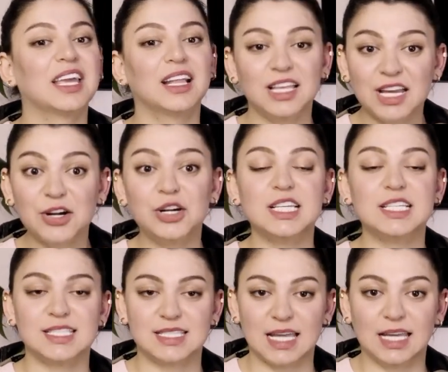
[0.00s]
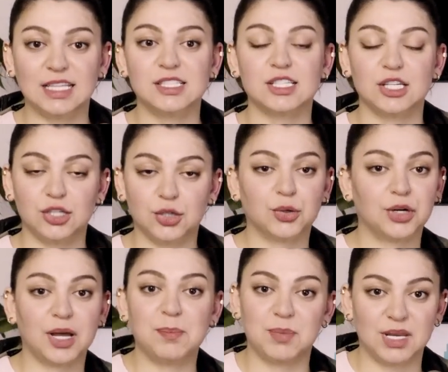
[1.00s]
clearly state
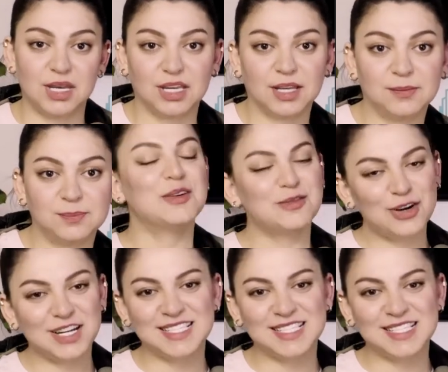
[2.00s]
your opinion. For